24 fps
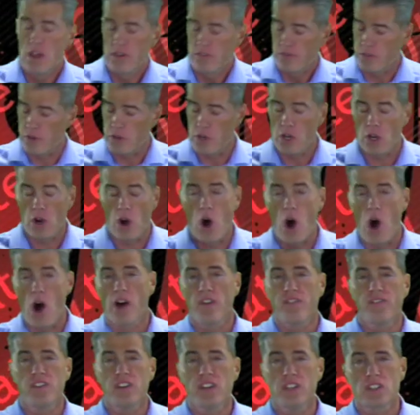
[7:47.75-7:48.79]
for your
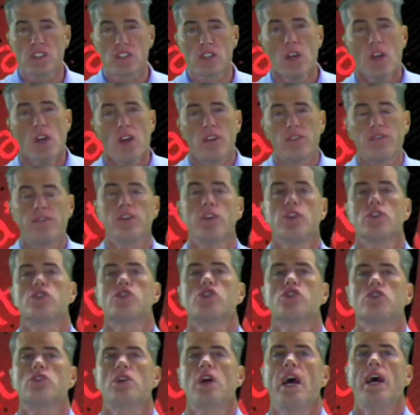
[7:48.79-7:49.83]
office, for your
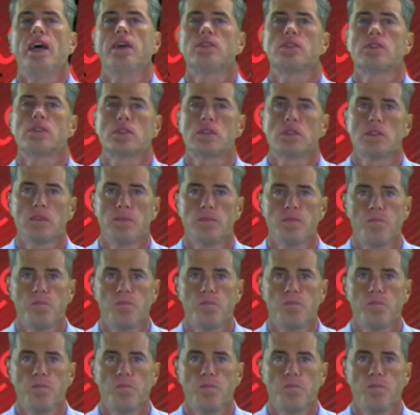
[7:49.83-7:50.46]
stress.